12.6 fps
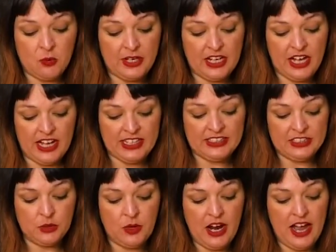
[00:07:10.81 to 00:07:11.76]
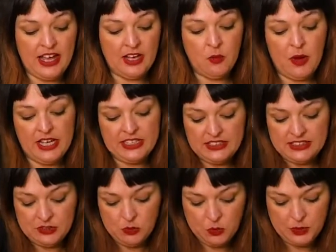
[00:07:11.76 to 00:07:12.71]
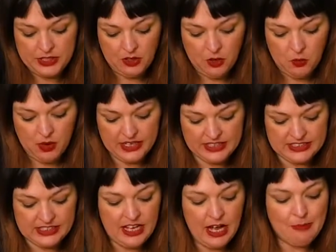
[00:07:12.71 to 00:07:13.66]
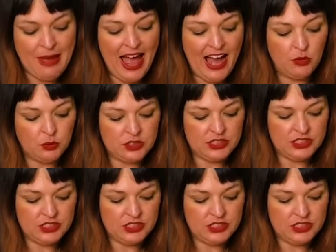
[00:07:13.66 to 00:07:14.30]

we got into our egg whites, we don't want it to come out.